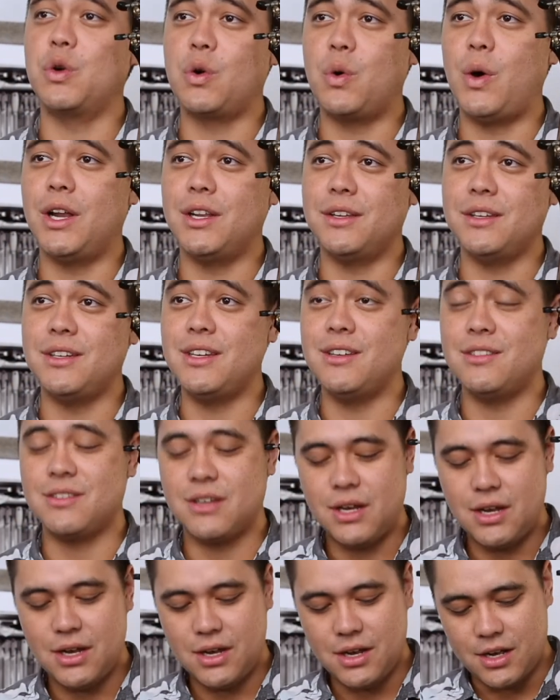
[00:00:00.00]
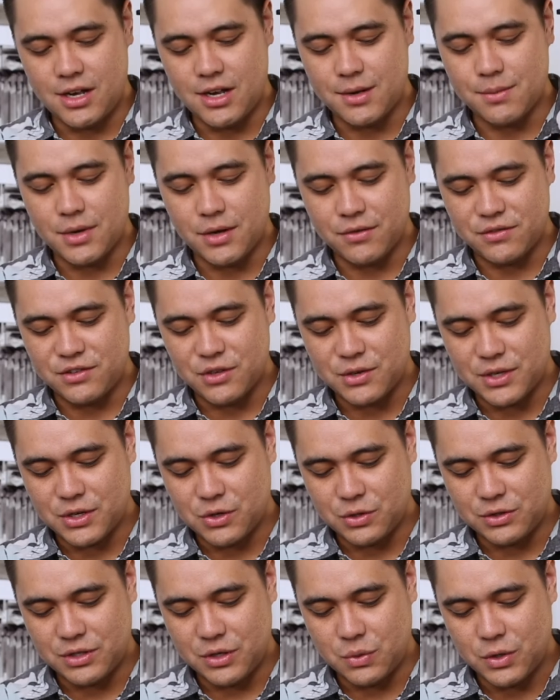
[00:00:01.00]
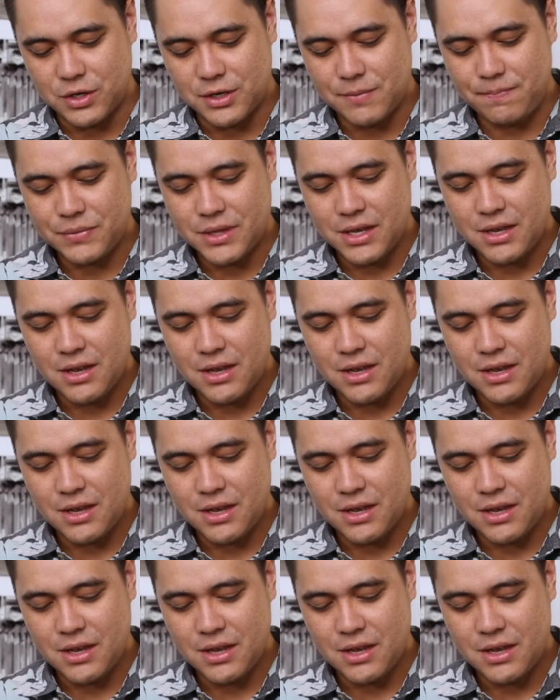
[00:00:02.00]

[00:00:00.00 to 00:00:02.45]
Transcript: qualities um, of Ziricote wood.